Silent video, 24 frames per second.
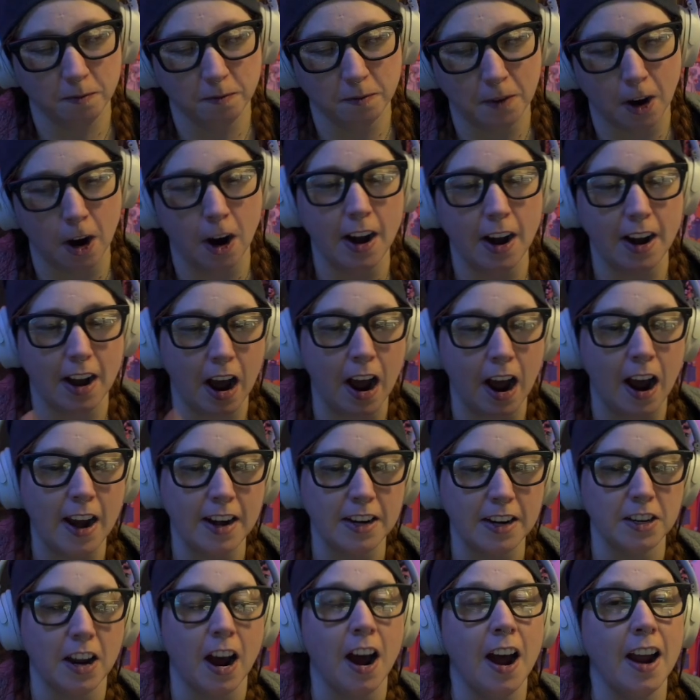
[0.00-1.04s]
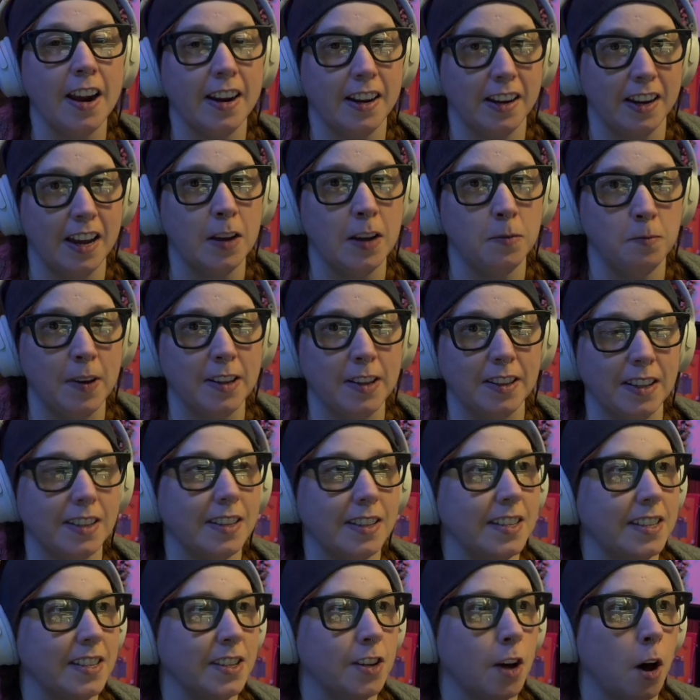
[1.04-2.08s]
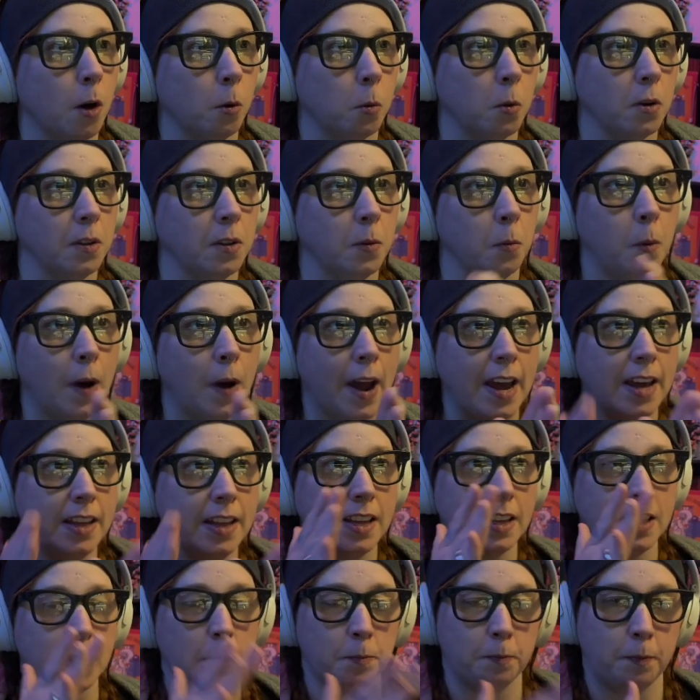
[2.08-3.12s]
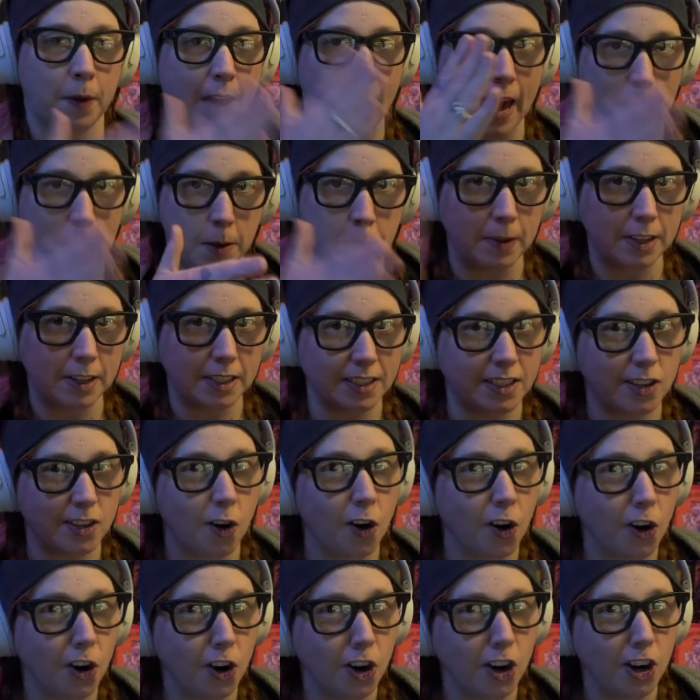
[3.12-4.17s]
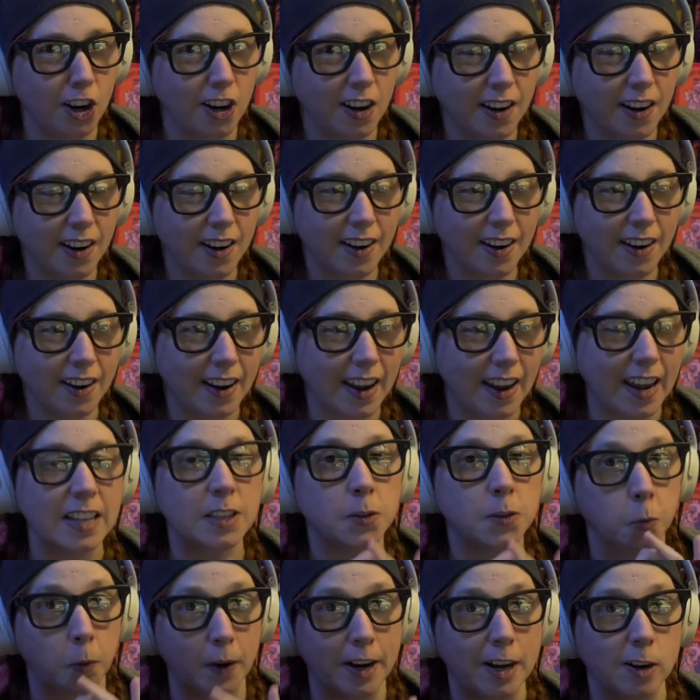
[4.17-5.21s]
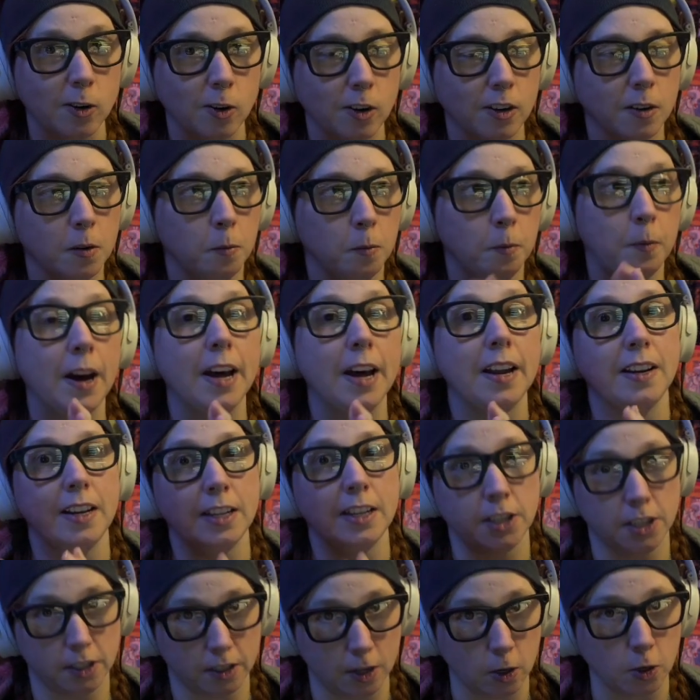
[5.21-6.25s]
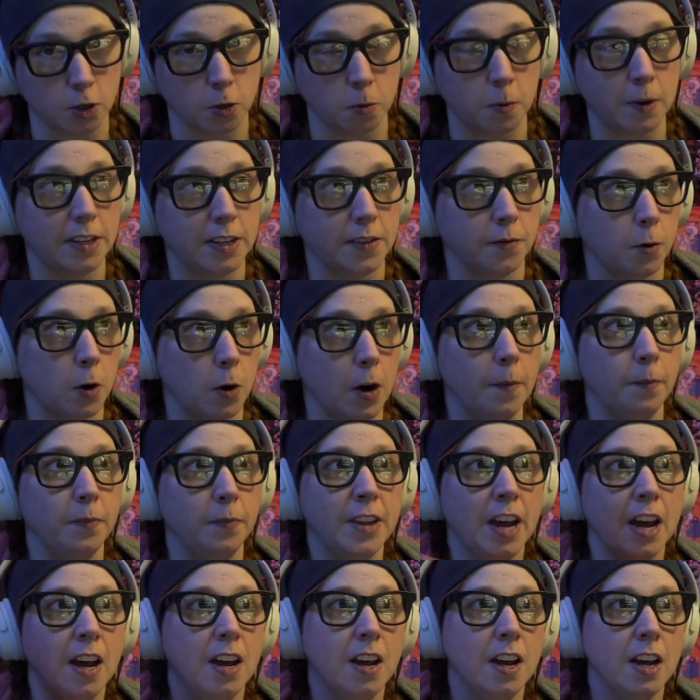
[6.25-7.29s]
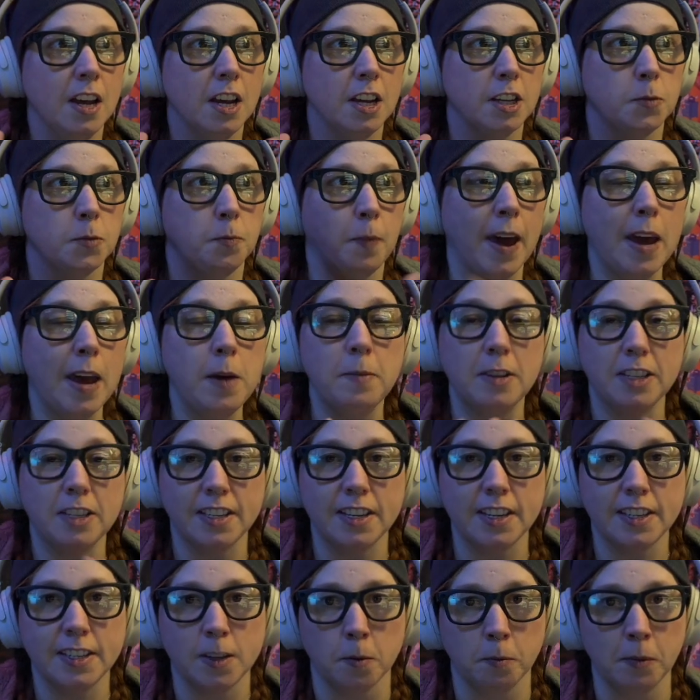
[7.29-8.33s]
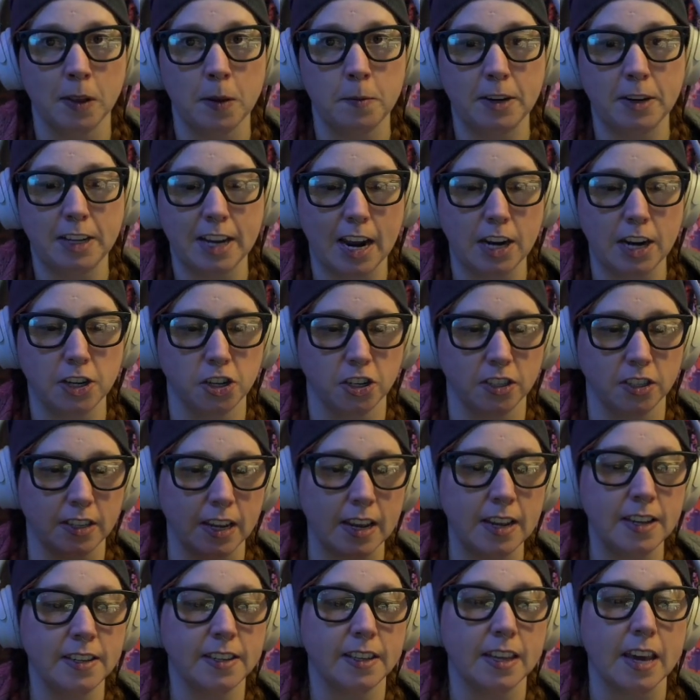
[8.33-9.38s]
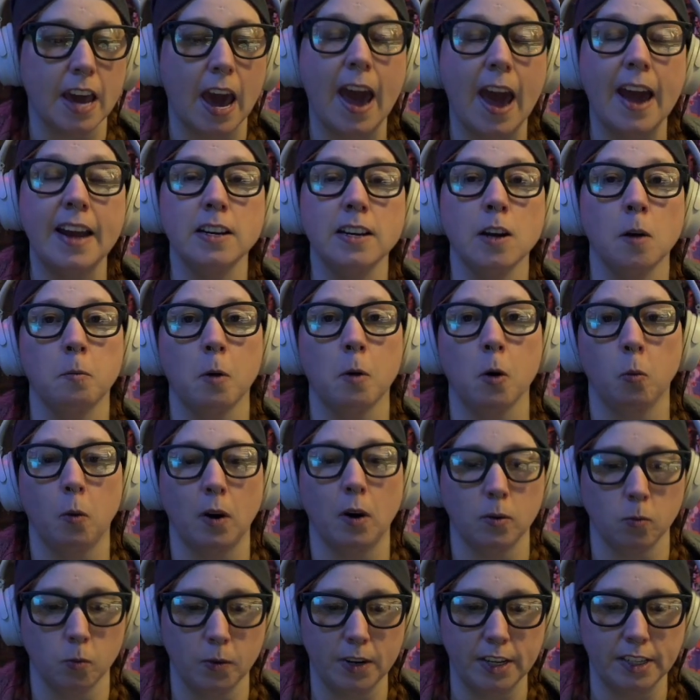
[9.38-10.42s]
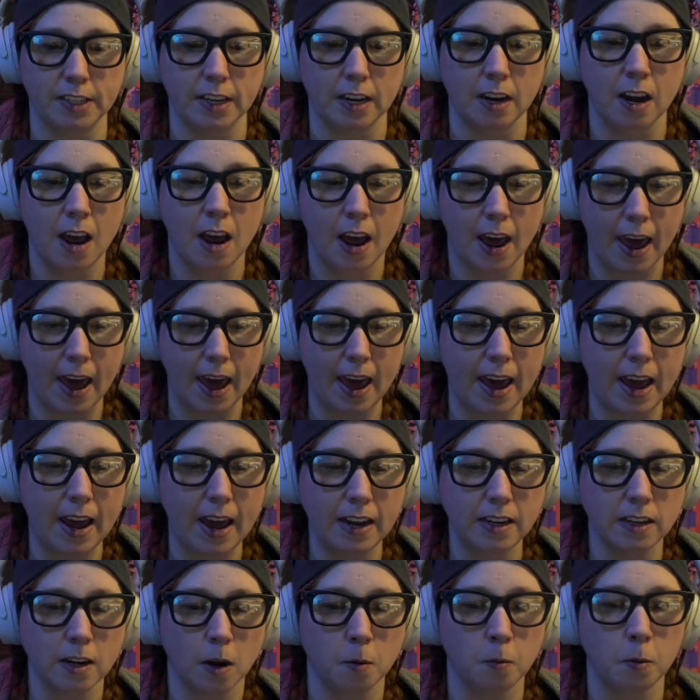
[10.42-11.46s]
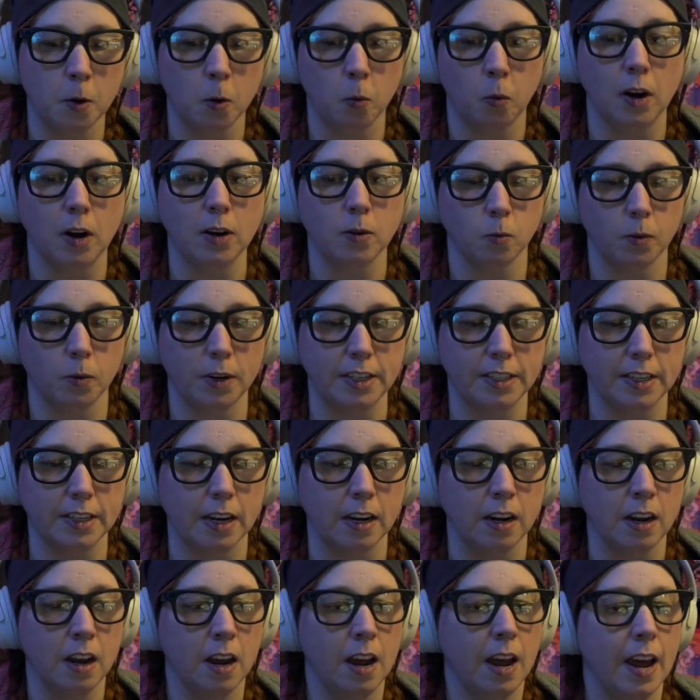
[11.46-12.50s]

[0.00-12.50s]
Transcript: All right, I admit that this is awkward. The way that the payments are, it's weird, but there's a reason for it. Payment system limitations is the number one reason. Number one reason.